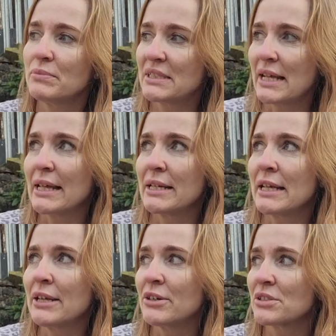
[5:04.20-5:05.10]
stay in
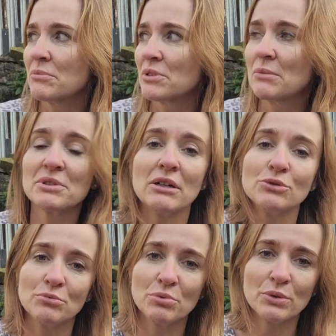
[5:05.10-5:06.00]
here. Sometimes I'll
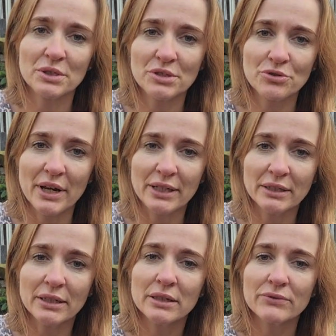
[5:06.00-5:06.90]
do board and train
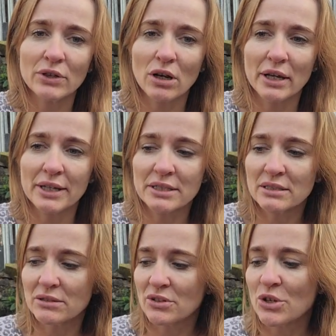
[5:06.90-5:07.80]
for clients,
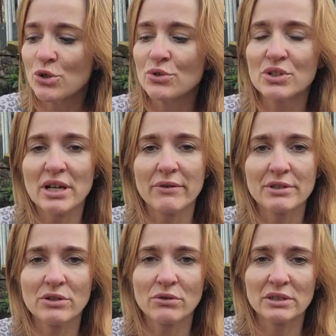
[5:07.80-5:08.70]
so they're used to having
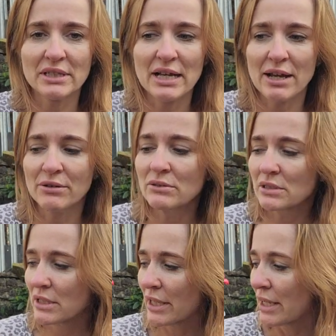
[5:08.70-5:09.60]
dogs in the house.